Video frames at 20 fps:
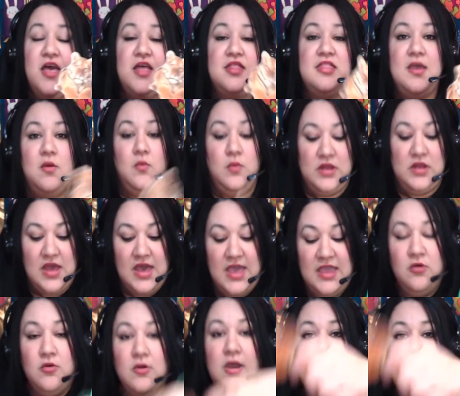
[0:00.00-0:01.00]
that when I
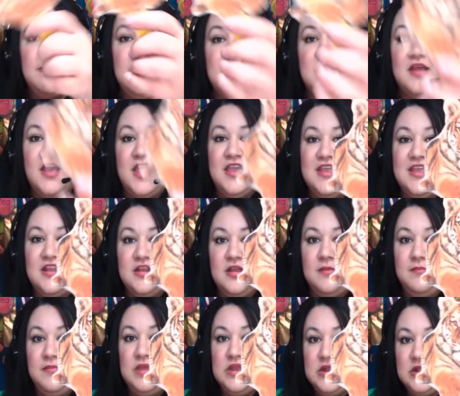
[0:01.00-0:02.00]
grab it, I can
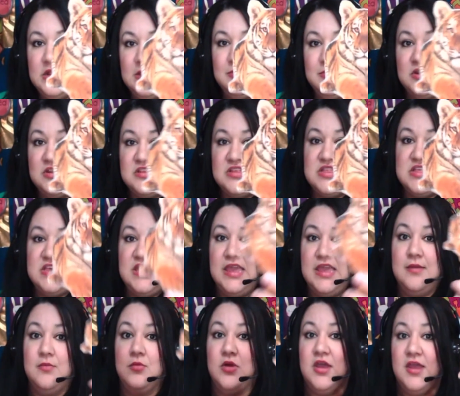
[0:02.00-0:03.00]
immediately put it to the
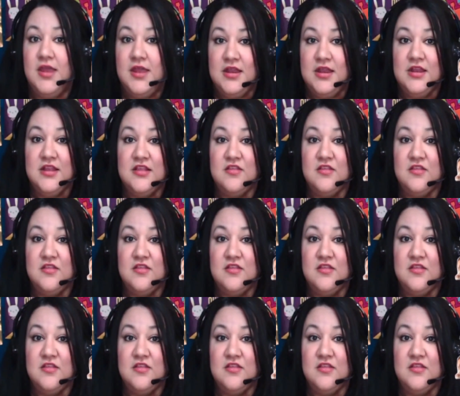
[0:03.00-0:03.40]
camera and it is